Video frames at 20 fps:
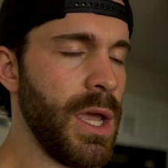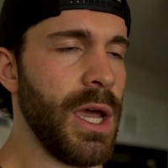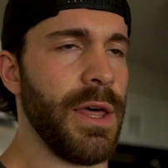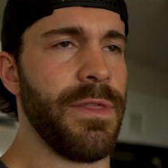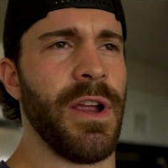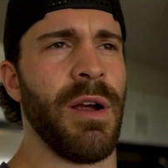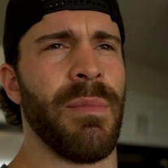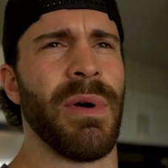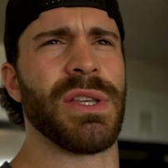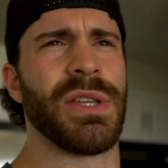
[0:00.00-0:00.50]

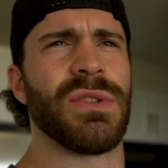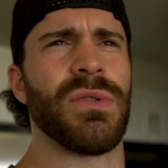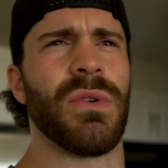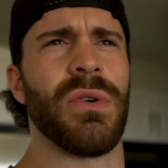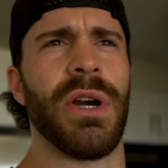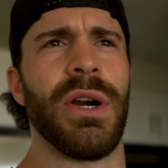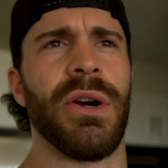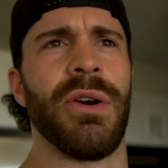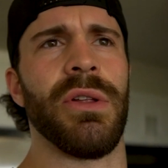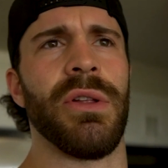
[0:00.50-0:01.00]
thing on my
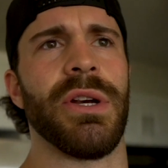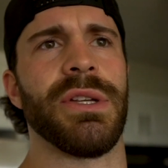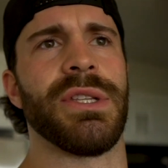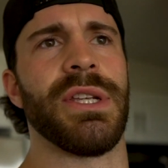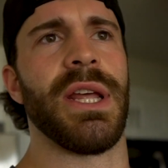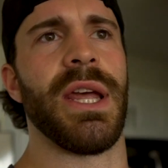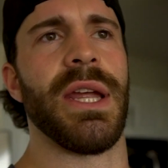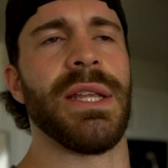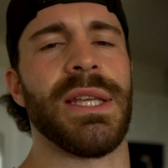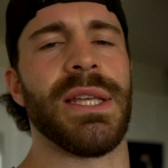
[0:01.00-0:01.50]
story earlier
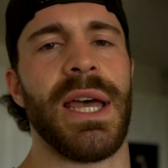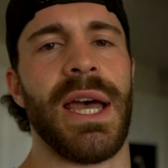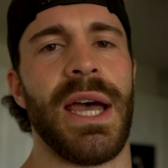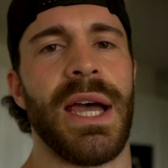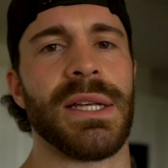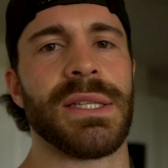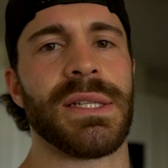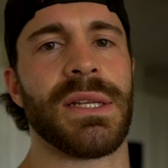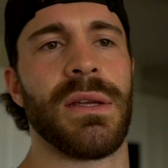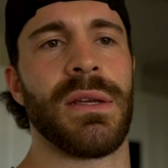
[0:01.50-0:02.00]
today to
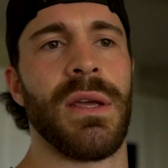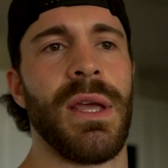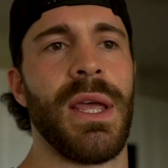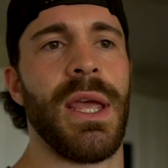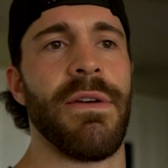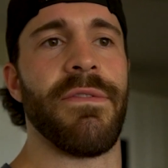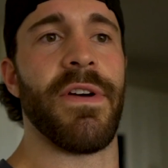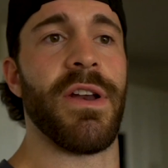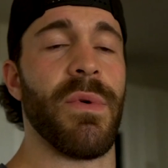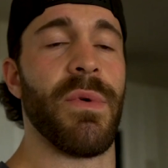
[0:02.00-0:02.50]
ask
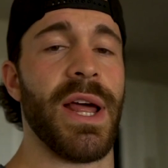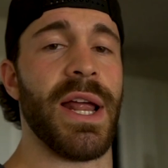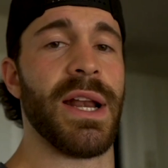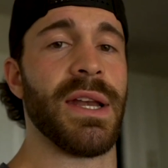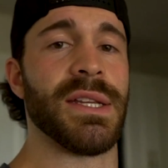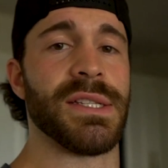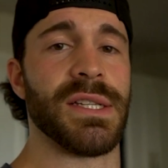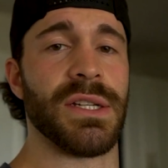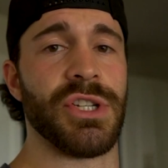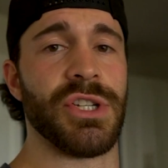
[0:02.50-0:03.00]
if anyone had
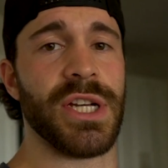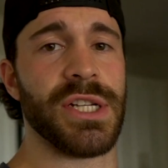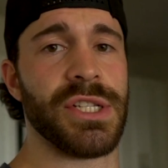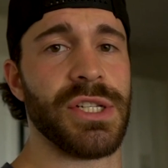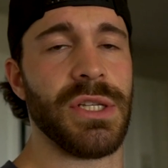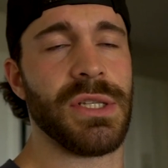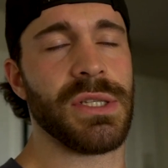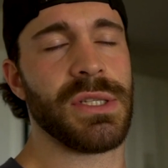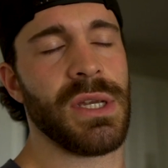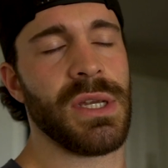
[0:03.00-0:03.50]
any
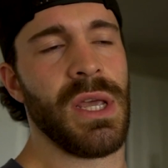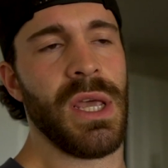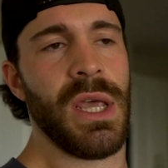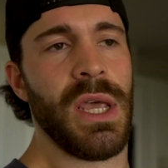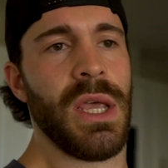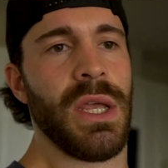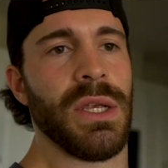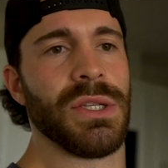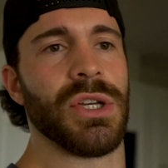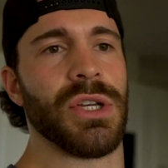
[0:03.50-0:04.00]
suggestions.
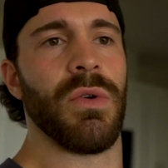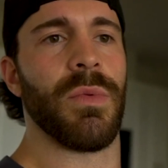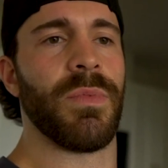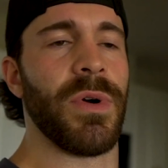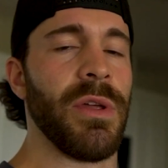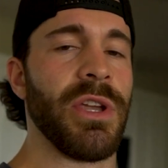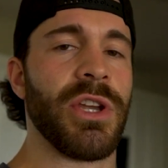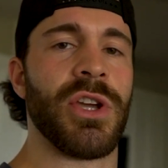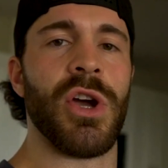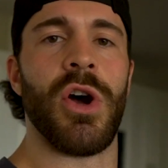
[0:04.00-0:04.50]
So we'll
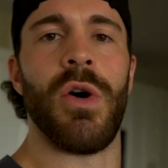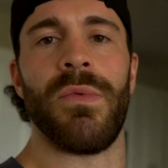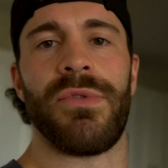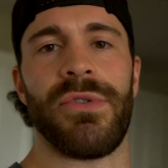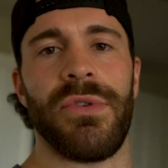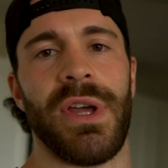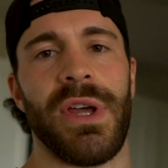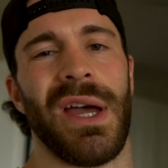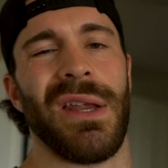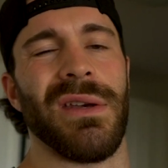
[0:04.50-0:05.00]
probably comb
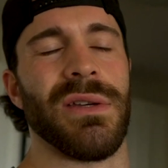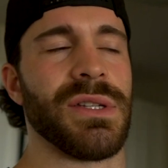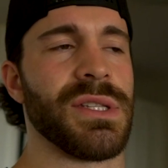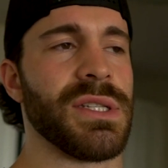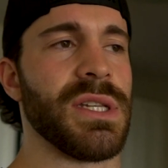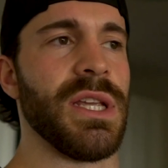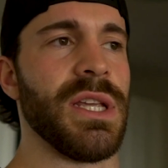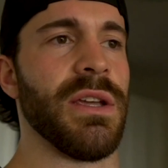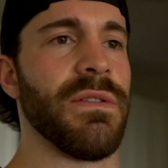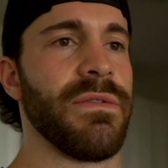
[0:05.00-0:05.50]
through that and just
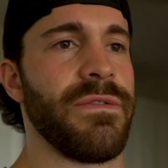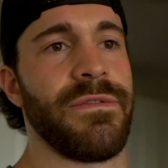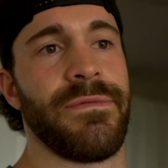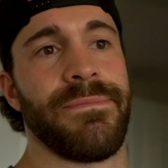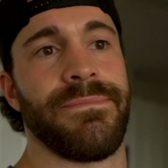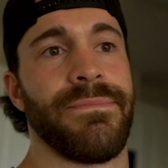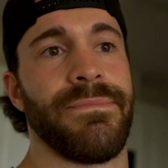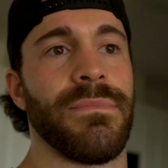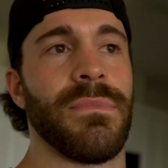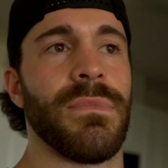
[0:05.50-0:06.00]
see if
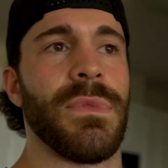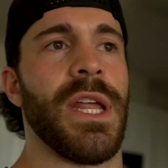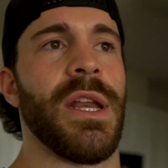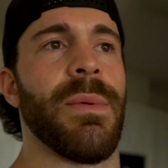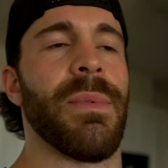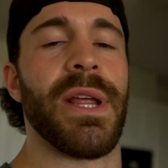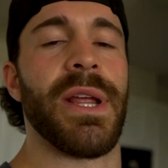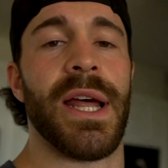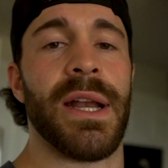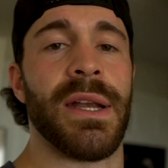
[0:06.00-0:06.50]

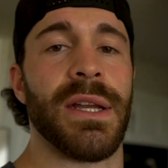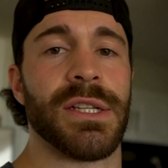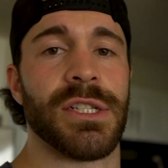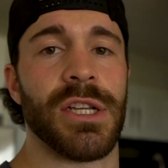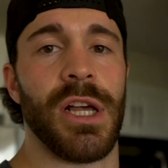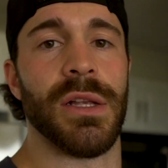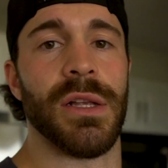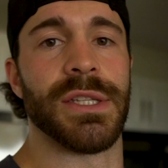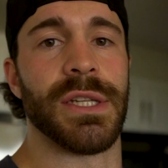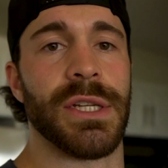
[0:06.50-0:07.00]
anybody had any
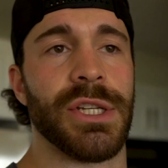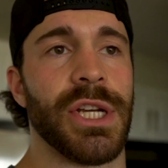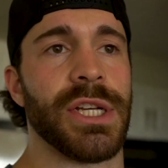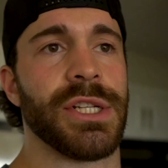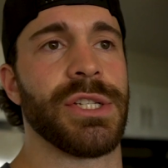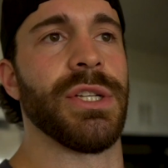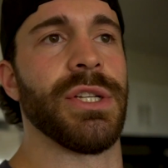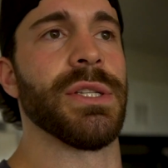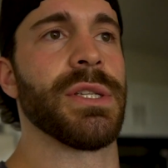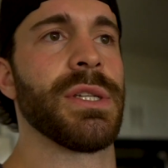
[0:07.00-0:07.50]
solid
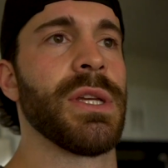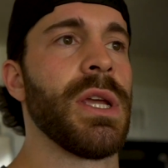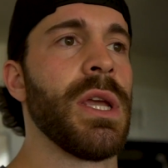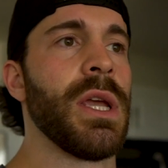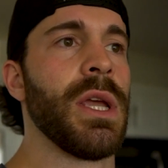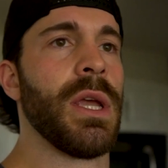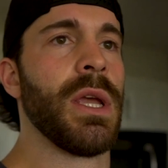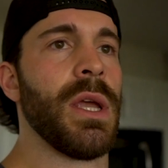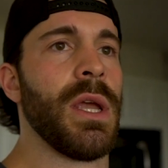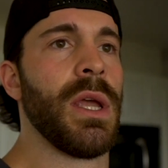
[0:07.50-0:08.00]
suggestions.
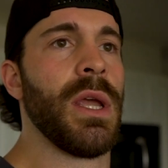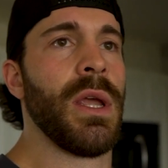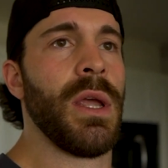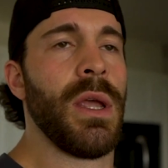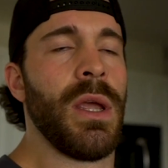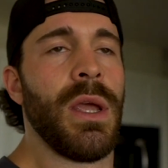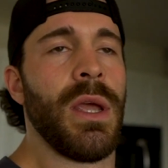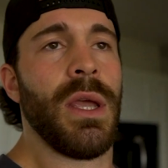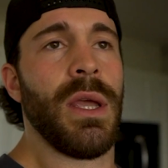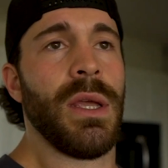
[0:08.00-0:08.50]

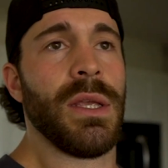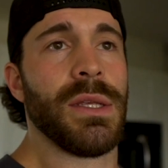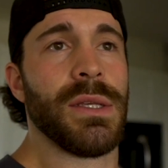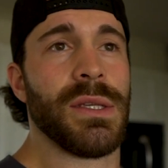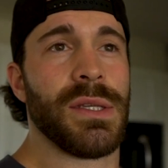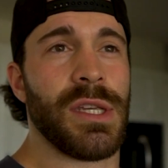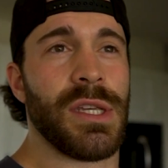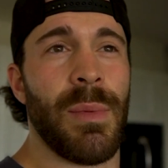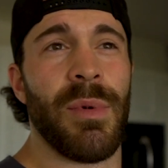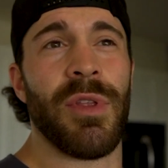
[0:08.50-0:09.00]

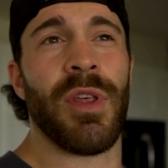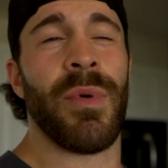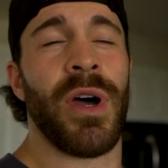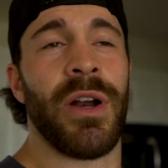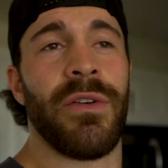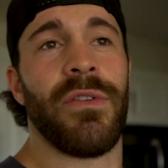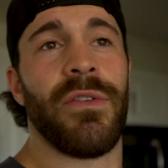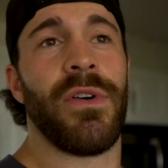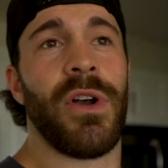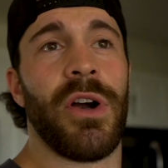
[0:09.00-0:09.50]
Some of them
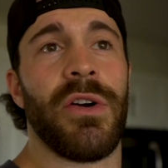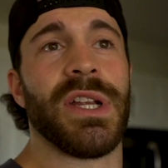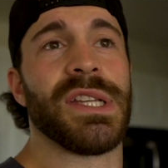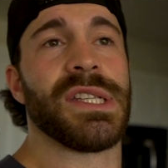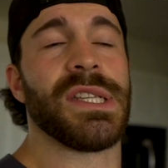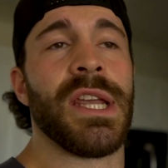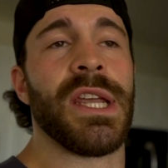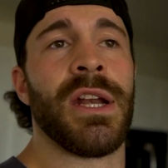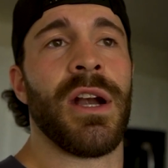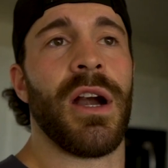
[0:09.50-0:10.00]
I've already
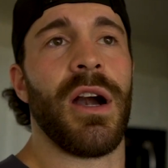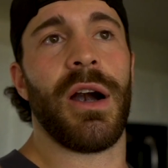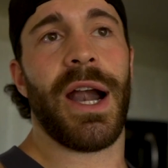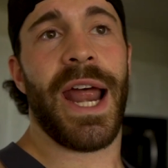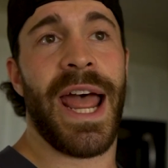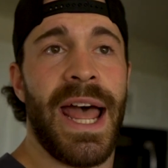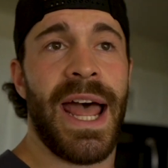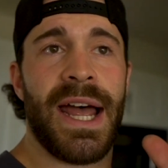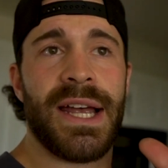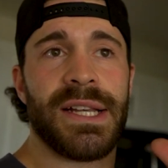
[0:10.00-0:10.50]
seen are
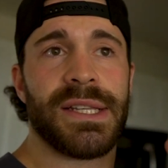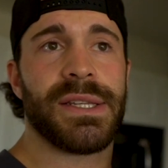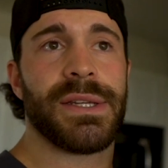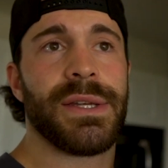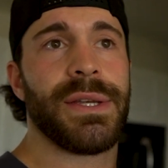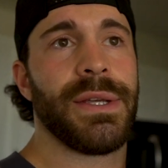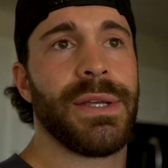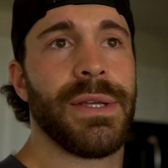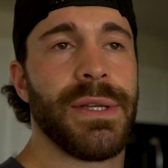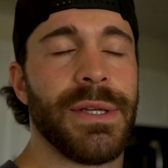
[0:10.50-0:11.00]

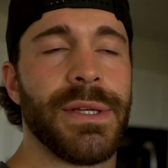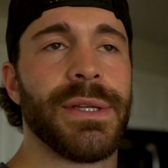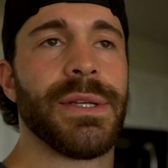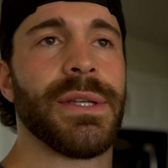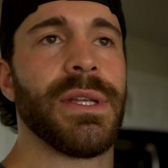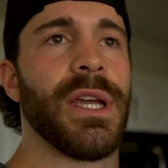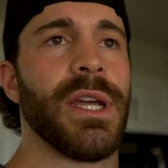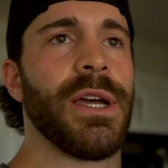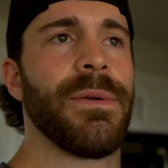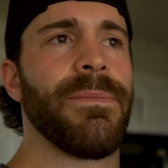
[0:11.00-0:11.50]
ass.
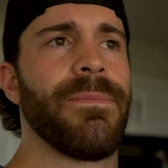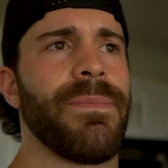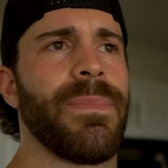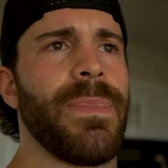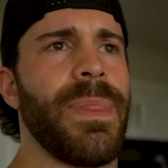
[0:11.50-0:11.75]
Yeah.